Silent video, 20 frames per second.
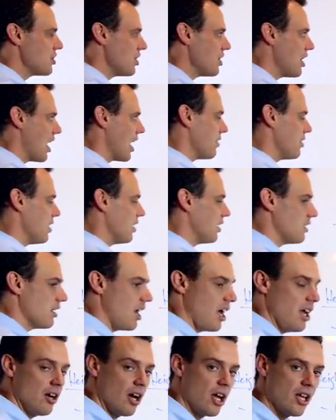to that, the
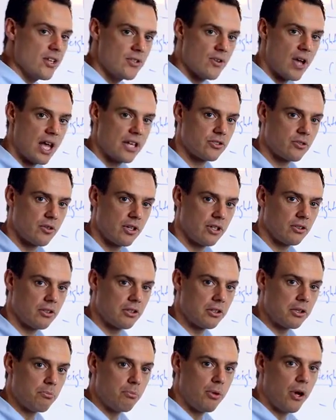Ignite also has
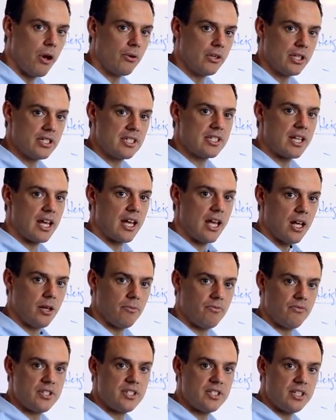critical components that
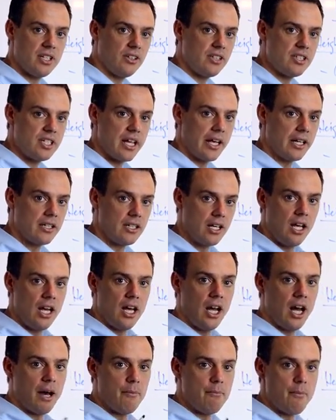help facilitate
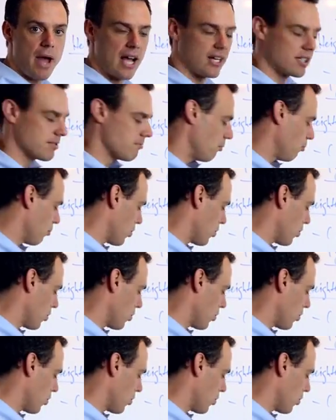a maximum